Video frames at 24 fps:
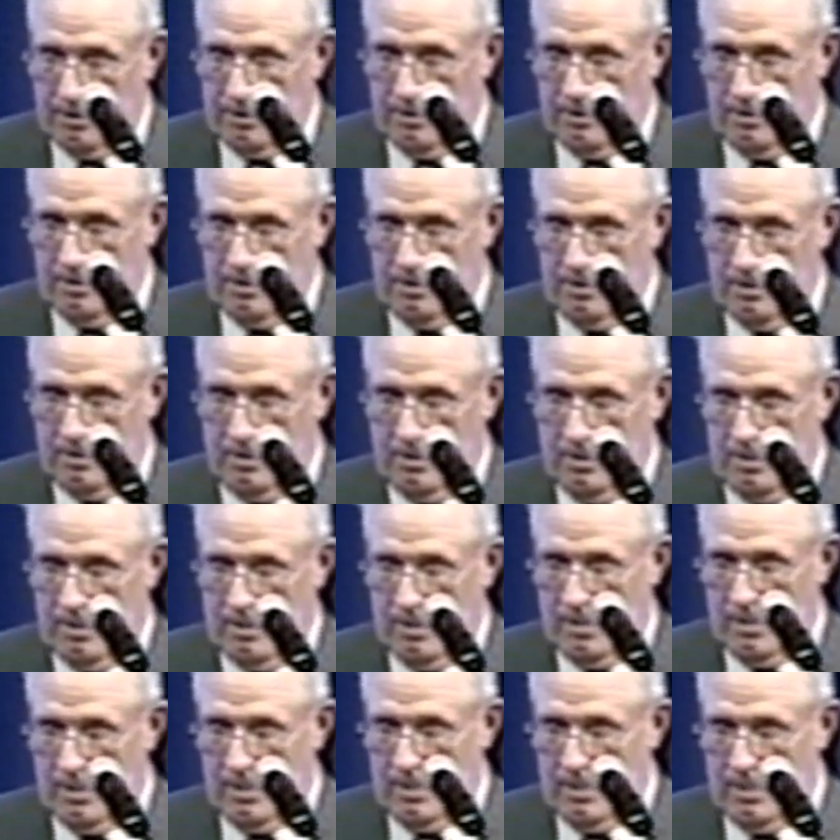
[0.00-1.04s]

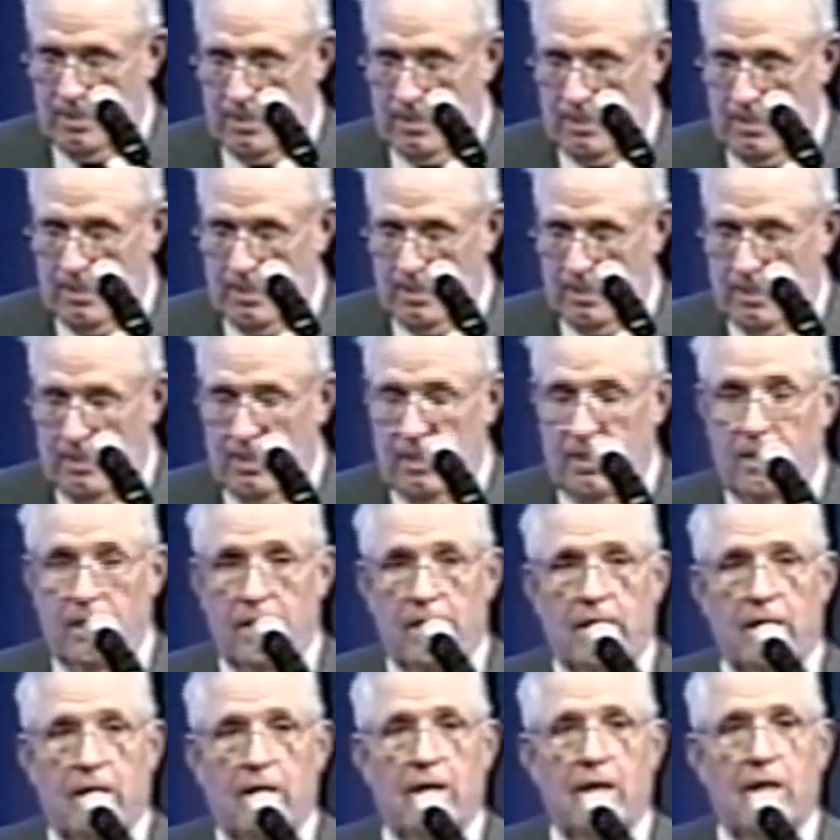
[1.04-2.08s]

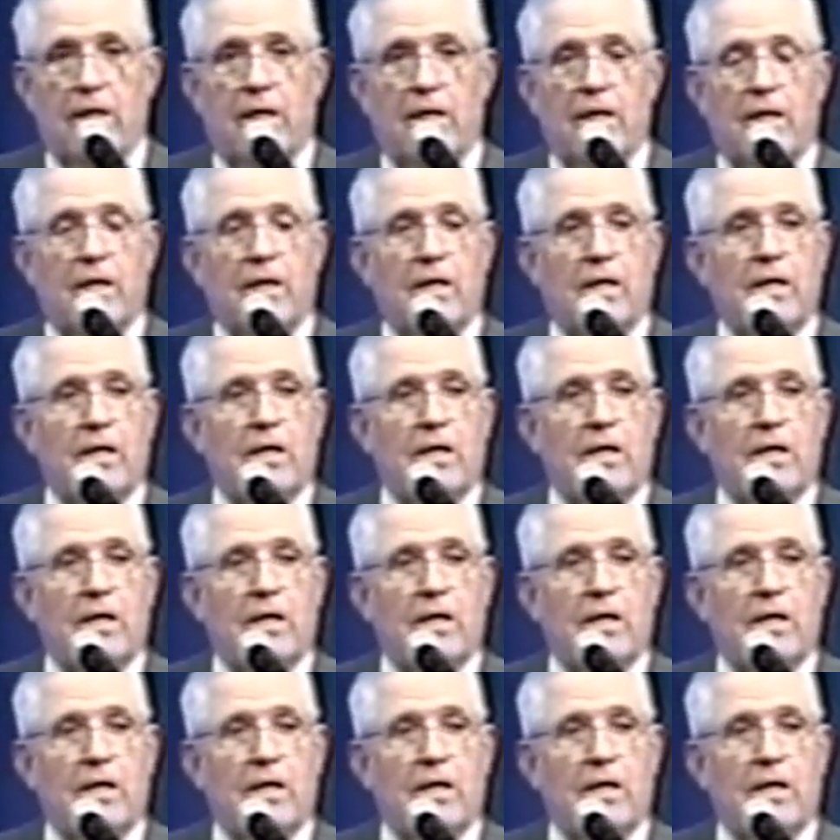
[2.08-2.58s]
(no one is talking)